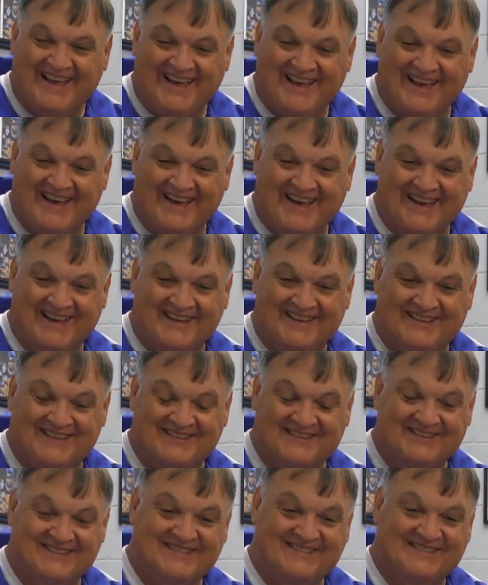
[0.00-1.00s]
I
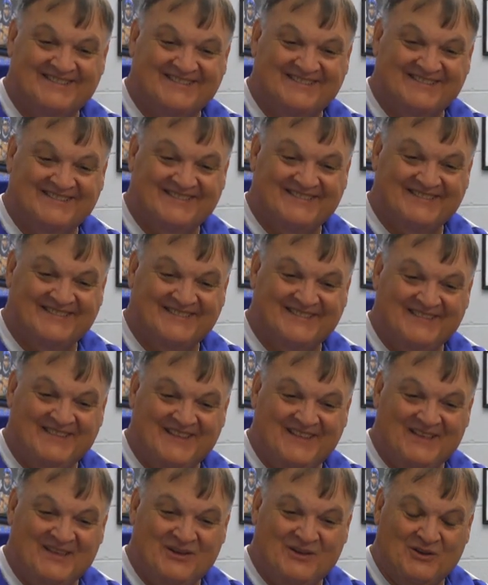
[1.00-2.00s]

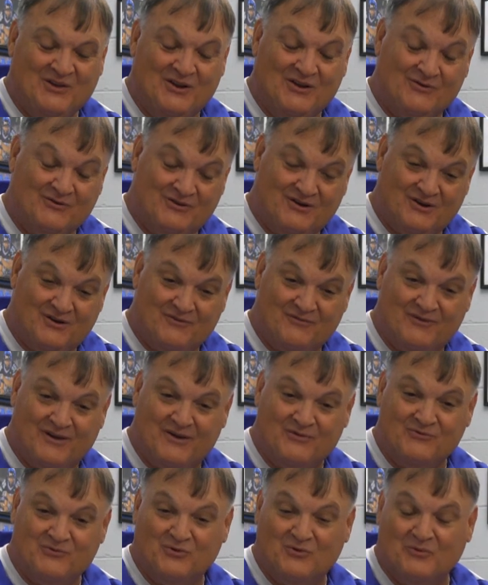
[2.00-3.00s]
don't care if
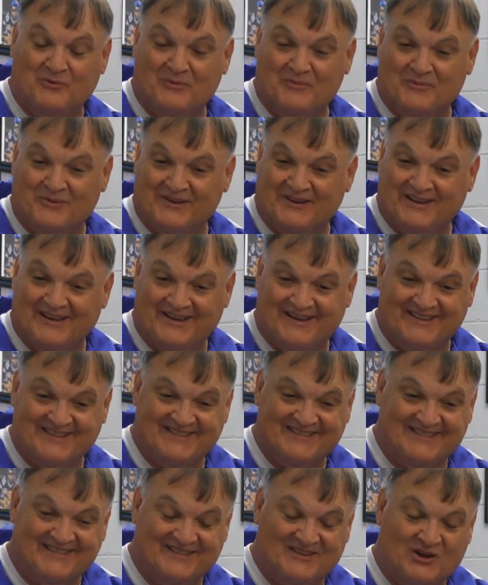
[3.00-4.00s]
they throw one, but
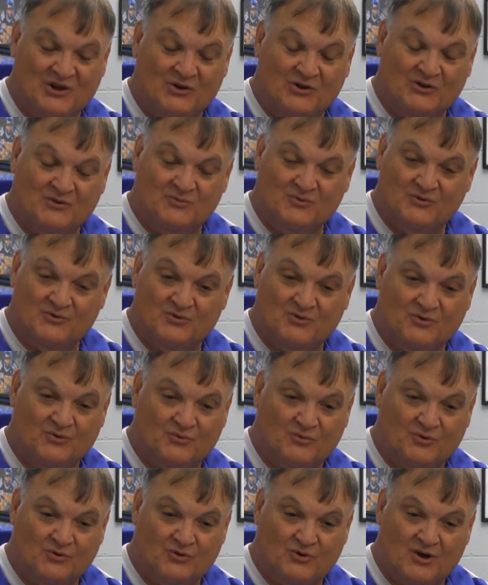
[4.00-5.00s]
Cody's been doing a
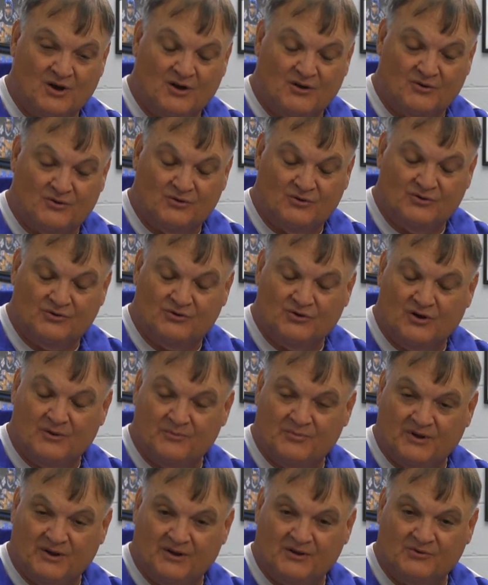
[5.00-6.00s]
real good
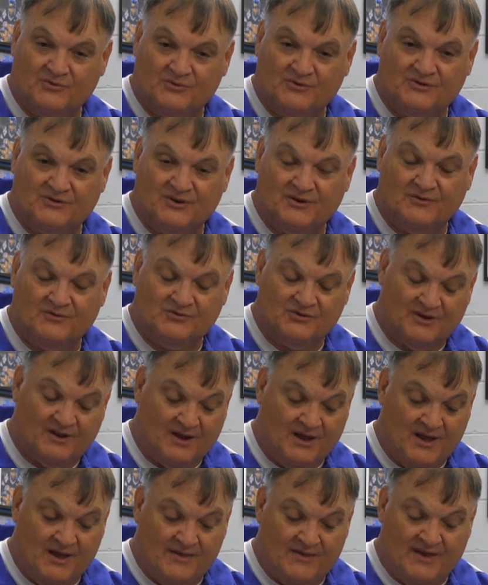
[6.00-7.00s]
job picking his receiver. So
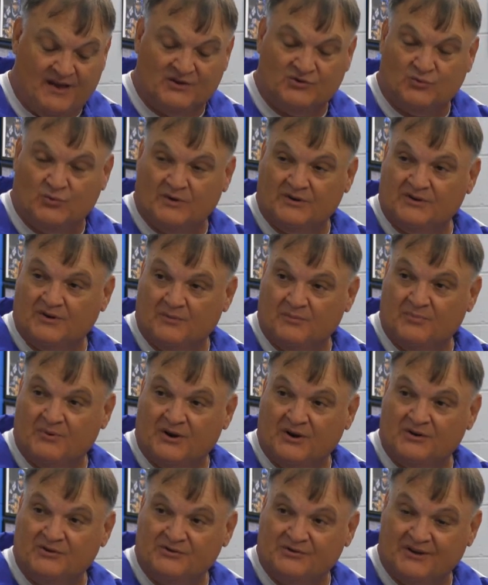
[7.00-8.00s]
that's one
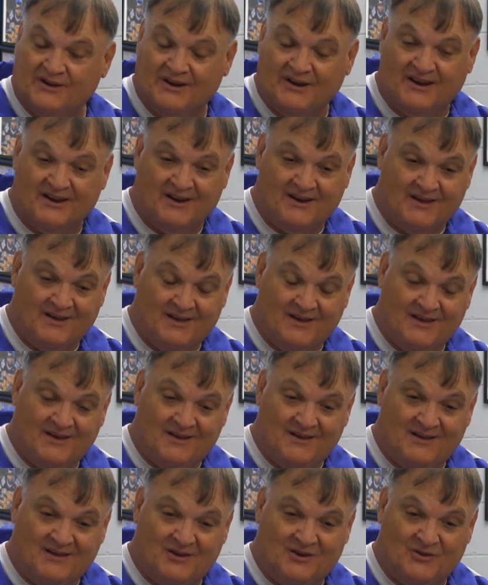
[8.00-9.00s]
comparison.
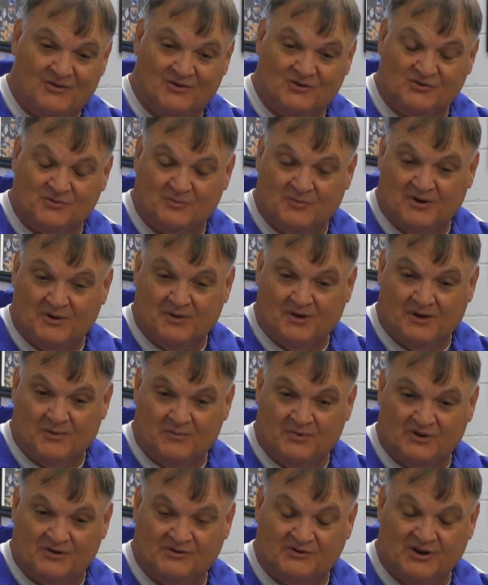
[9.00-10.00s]
And, this will be a
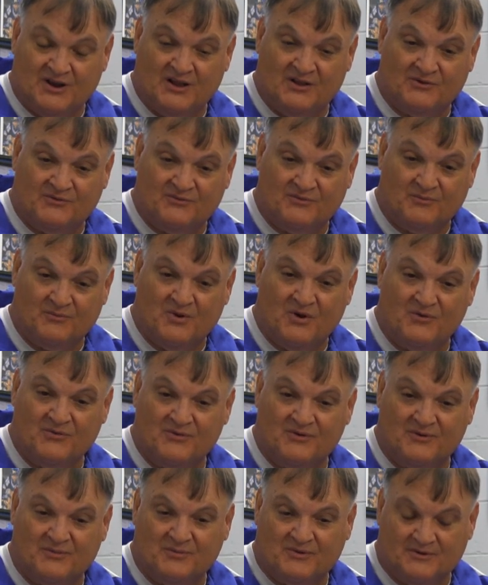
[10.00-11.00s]
big challenge for
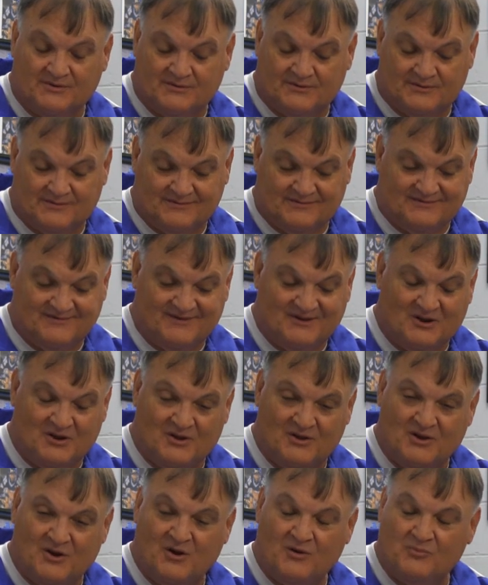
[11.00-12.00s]
both of them, because they
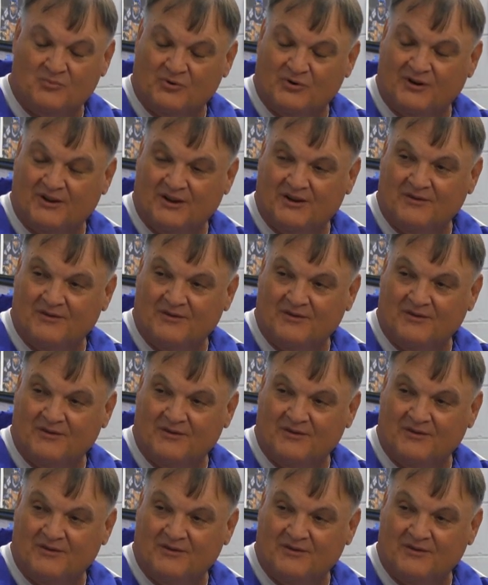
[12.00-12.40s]
are pretty